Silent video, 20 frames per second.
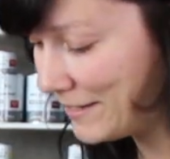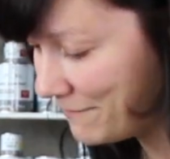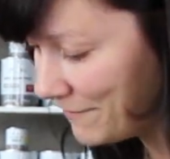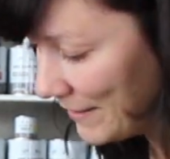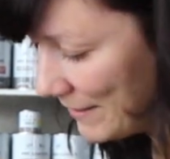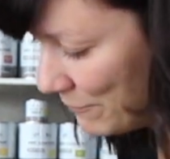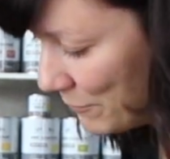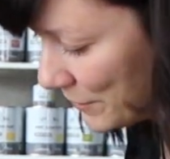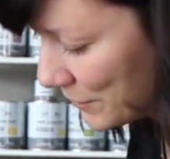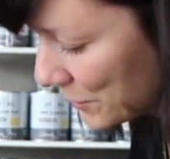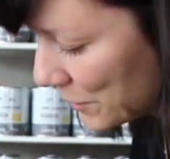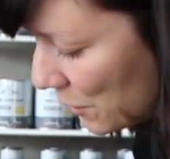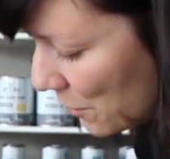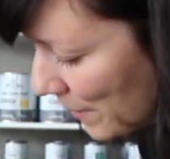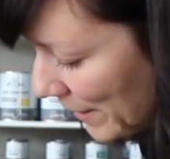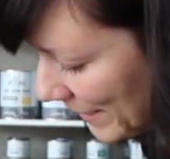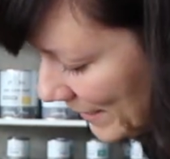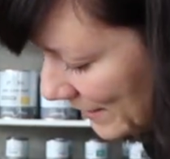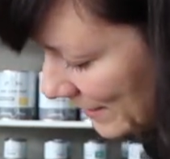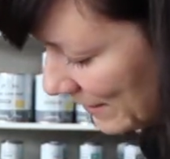if it was
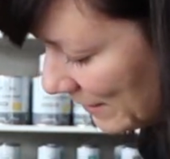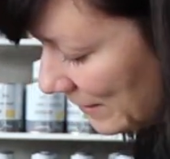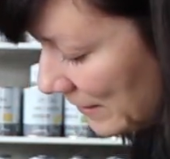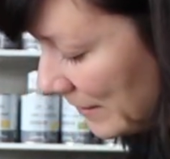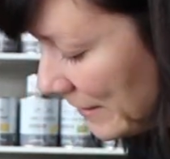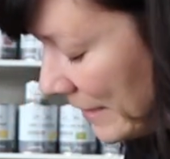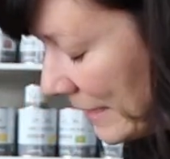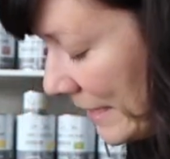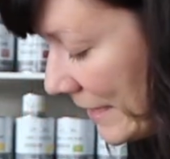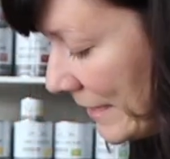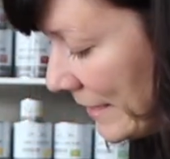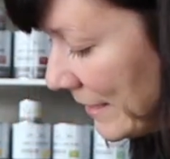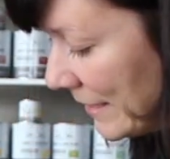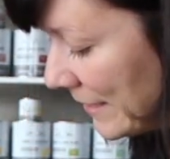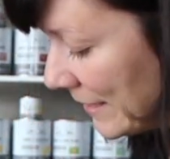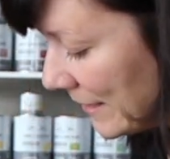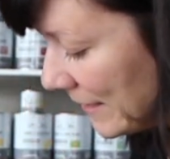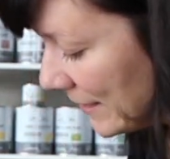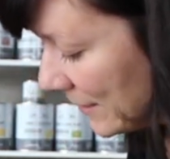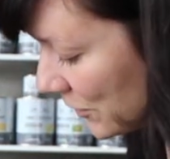going in a
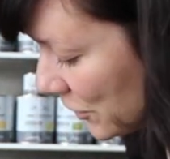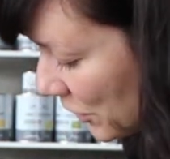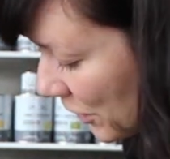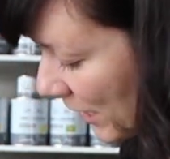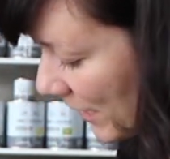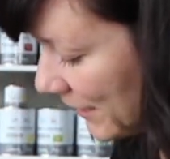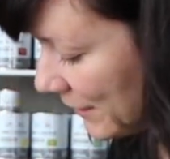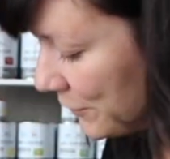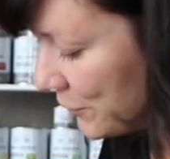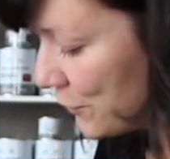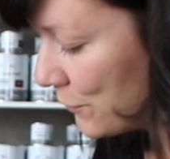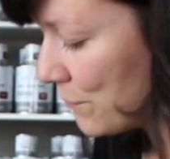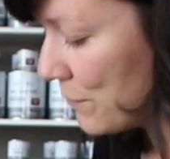child's